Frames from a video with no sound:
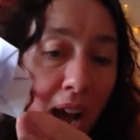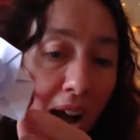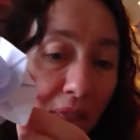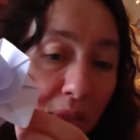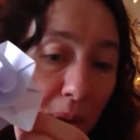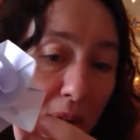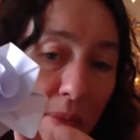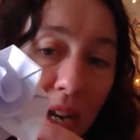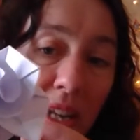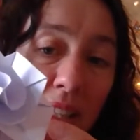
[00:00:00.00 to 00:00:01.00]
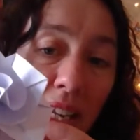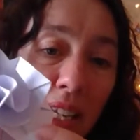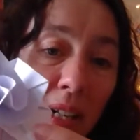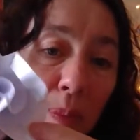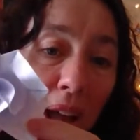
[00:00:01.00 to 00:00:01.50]
At the moment, it's a
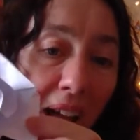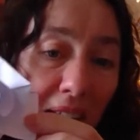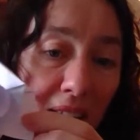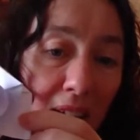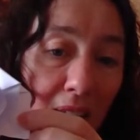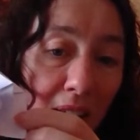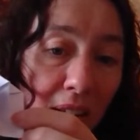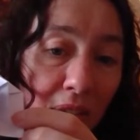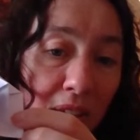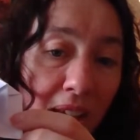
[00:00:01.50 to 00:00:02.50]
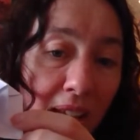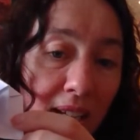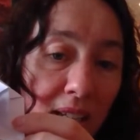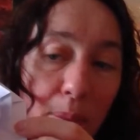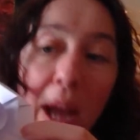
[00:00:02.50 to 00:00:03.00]
little bit angular, the
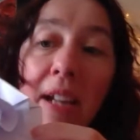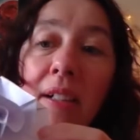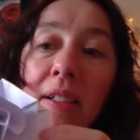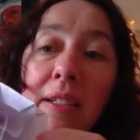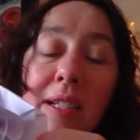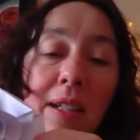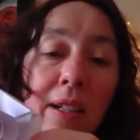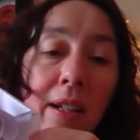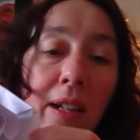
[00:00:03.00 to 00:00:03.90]
end of the petals,